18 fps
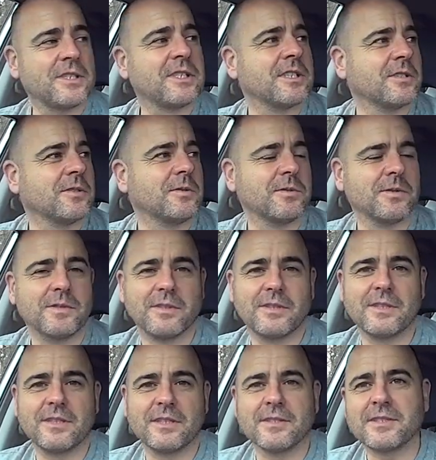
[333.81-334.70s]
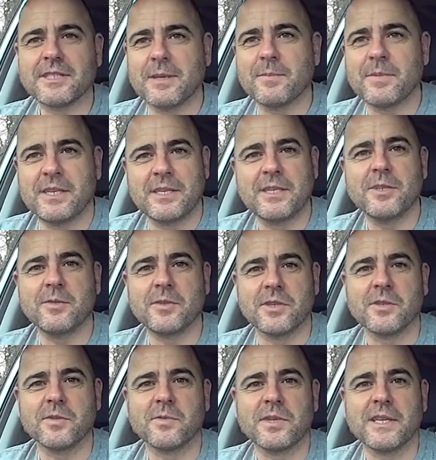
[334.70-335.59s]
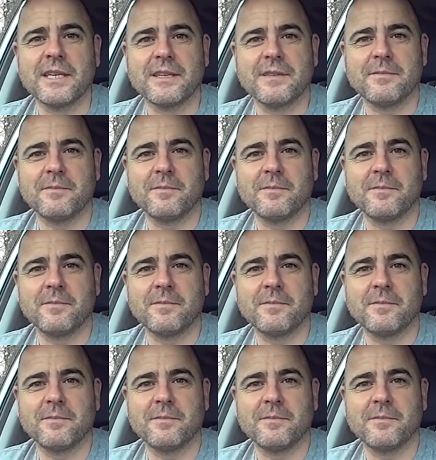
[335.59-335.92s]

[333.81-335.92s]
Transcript: due. They sent me a new unit.